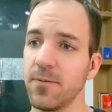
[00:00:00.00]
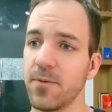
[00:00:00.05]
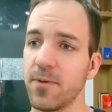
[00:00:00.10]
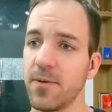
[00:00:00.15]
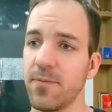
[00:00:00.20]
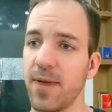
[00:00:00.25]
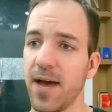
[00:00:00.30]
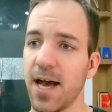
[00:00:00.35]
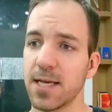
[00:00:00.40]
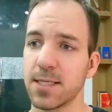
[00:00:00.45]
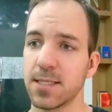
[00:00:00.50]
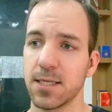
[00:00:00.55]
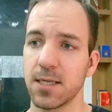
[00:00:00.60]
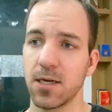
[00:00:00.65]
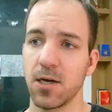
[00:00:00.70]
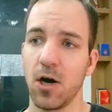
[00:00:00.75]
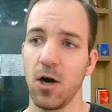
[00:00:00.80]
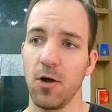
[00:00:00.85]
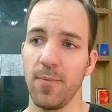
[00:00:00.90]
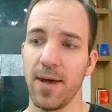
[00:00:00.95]
and we passed a
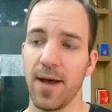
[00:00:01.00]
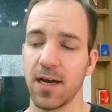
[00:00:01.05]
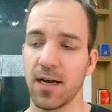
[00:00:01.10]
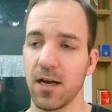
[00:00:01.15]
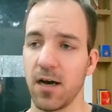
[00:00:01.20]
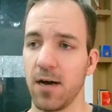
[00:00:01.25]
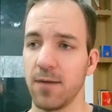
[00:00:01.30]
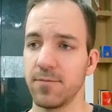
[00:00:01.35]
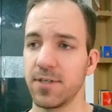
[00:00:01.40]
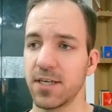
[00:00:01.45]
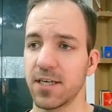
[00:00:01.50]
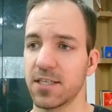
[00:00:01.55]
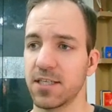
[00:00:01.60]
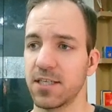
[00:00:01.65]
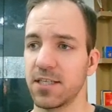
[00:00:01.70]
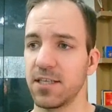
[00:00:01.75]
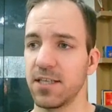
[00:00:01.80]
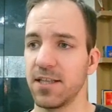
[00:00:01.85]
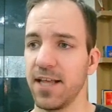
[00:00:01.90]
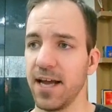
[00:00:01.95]
callback
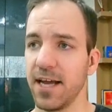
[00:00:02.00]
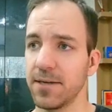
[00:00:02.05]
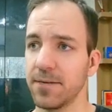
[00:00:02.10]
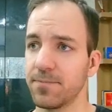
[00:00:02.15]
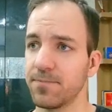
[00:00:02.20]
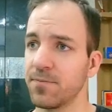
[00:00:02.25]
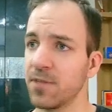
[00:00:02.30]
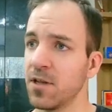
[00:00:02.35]
object to that,